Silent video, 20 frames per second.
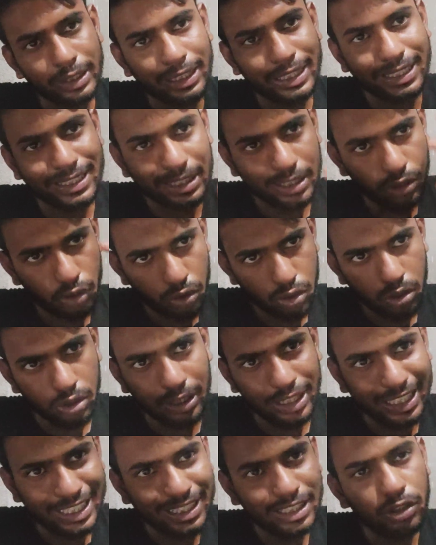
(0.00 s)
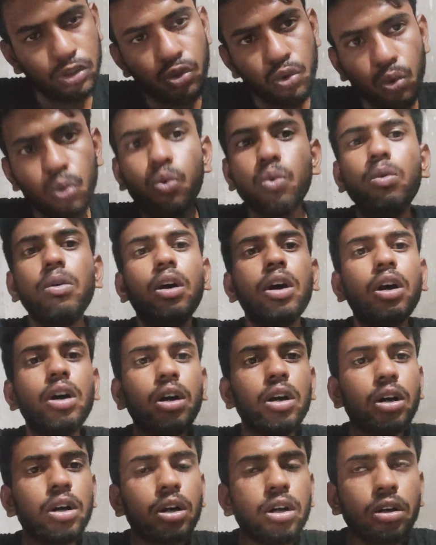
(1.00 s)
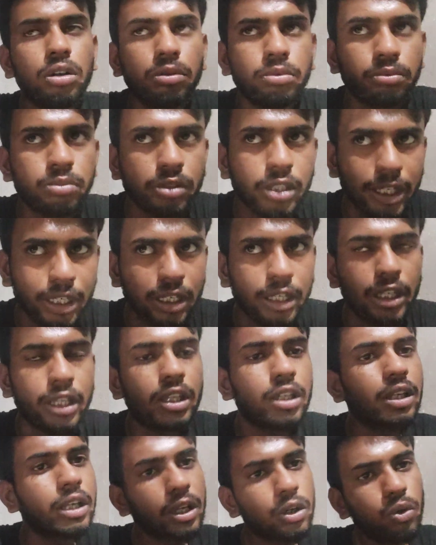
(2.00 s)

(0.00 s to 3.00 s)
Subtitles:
these two technique.